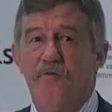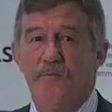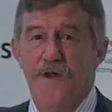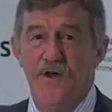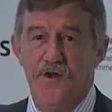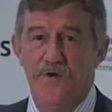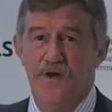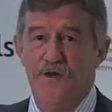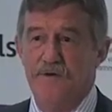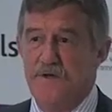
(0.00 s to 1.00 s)
of
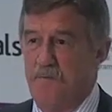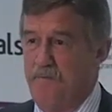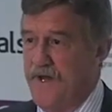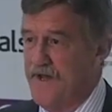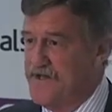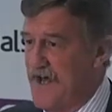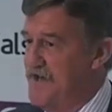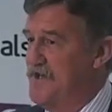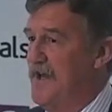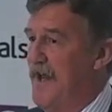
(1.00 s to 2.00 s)
PQQs and bids
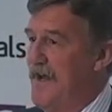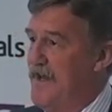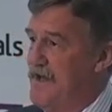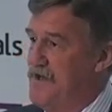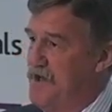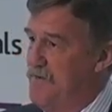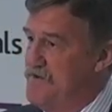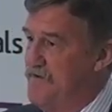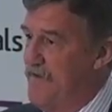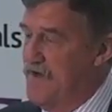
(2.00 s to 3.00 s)
escalated in
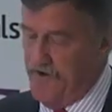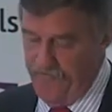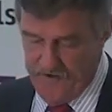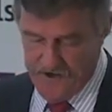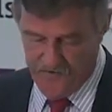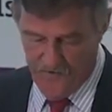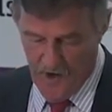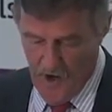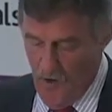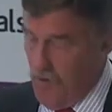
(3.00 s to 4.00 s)
terms of the coverage for
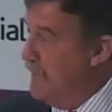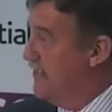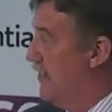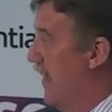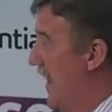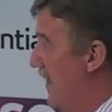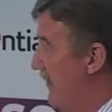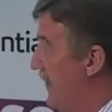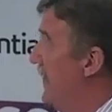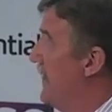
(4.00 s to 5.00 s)
what was required
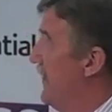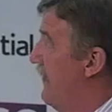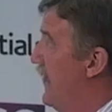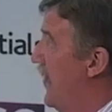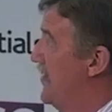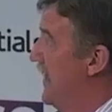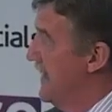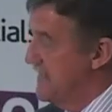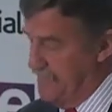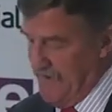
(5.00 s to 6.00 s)
from these different
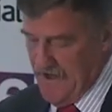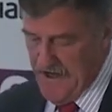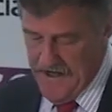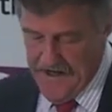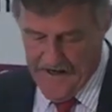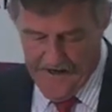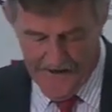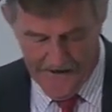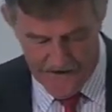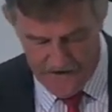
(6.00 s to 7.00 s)
projects.
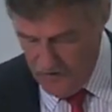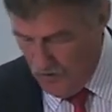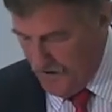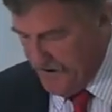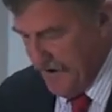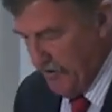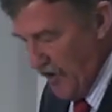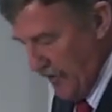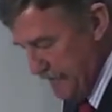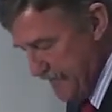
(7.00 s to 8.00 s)
And 1 year
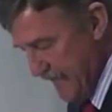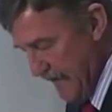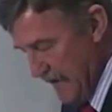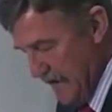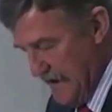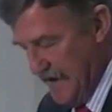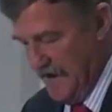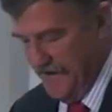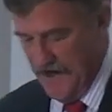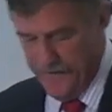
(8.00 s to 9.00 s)
on,
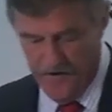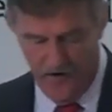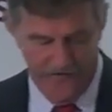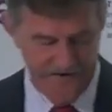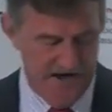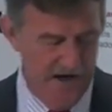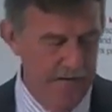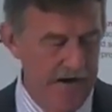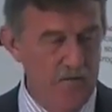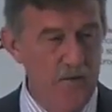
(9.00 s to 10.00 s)
the Cabinet Office
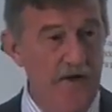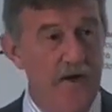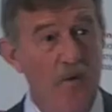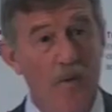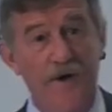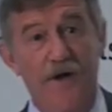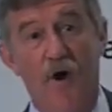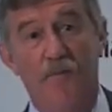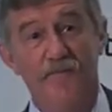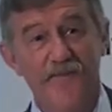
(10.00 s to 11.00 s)
came out with 1 year
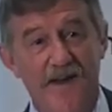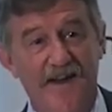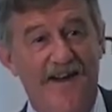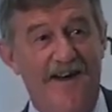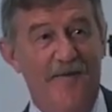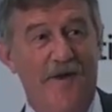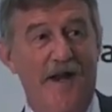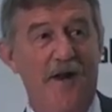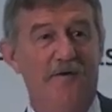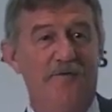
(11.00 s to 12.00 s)
on, with
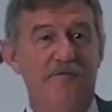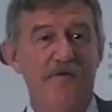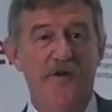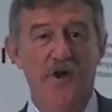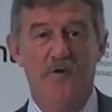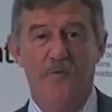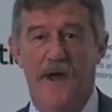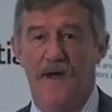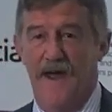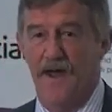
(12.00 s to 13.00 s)
a little review
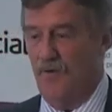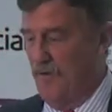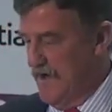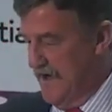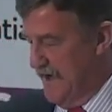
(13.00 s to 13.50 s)
about how